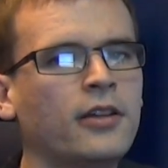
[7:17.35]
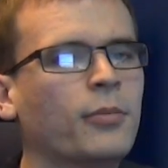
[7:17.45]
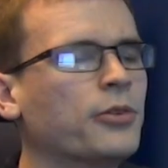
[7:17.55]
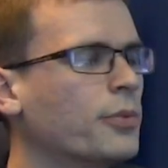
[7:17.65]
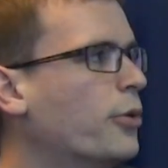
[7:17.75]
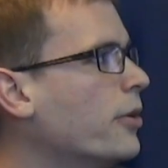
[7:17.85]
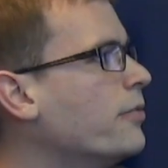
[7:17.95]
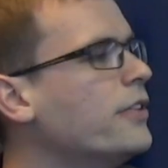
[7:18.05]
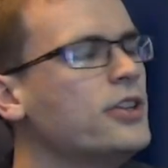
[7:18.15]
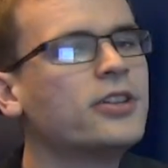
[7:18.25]
most
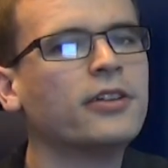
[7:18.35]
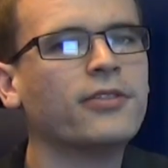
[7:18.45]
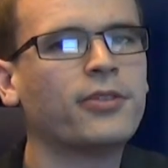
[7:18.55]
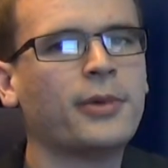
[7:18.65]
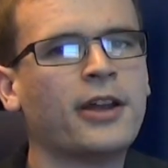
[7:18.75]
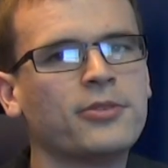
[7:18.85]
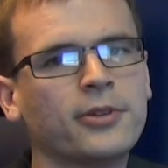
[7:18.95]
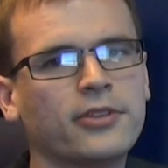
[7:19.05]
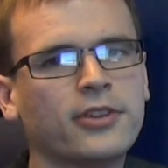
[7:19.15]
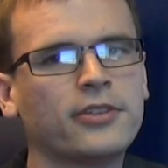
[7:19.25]
important feature of this
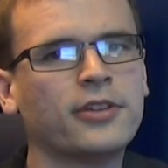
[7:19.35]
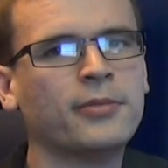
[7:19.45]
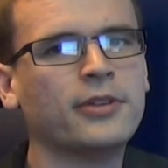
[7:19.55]
management system